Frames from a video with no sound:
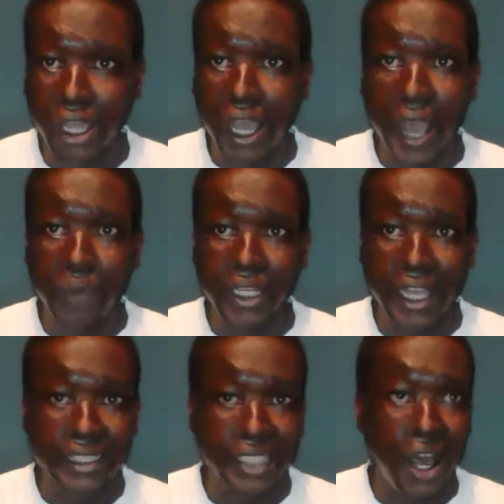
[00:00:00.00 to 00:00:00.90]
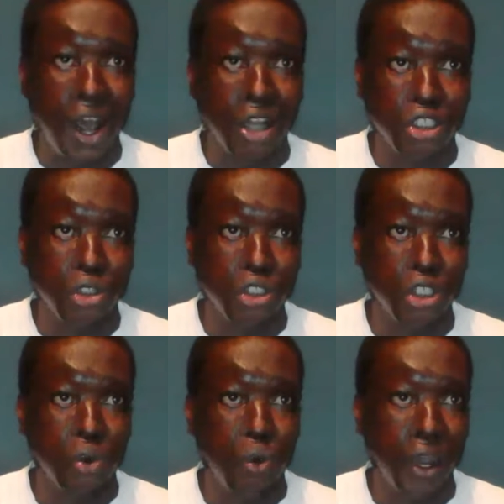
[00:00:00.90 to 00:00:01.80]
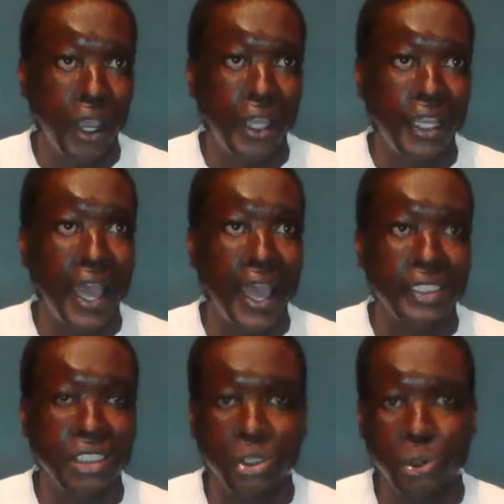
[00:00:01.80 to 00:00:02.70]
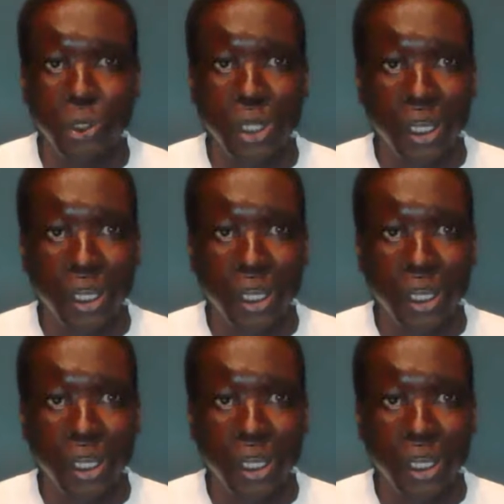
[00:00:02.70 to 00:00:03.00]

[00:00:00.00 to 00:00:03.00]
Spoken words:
I would like to ask you to go ahead and to